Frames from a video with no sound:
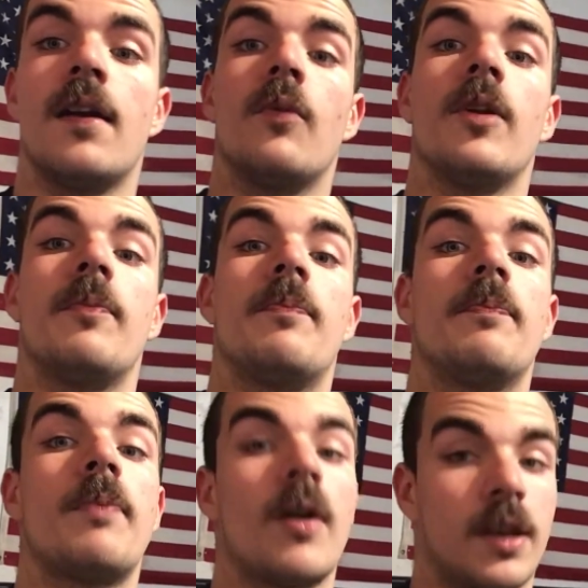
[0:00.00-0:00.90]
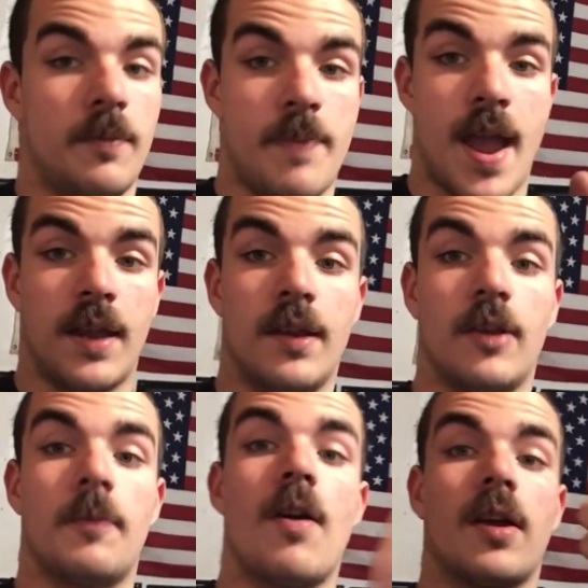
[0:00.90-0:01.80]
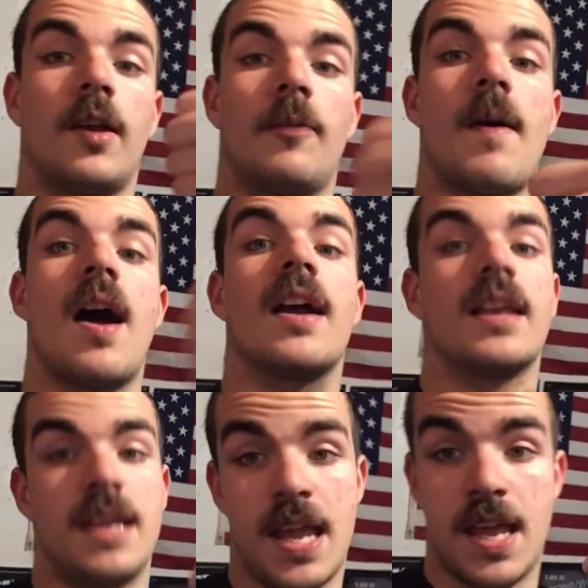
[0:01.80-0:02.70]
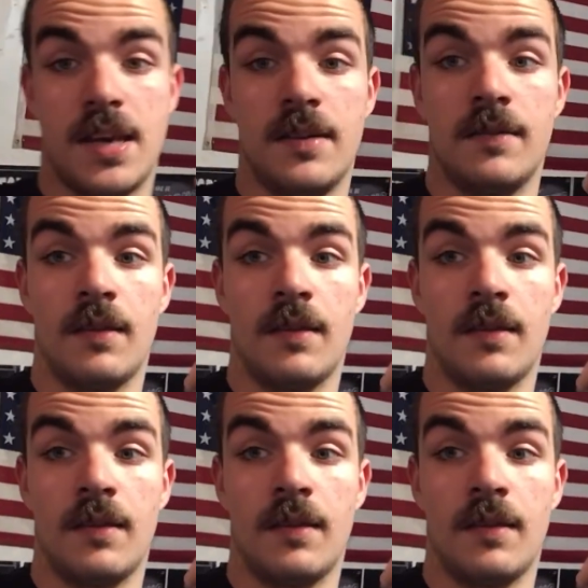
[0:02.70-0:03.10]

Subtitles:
we park it back in its parking spot again,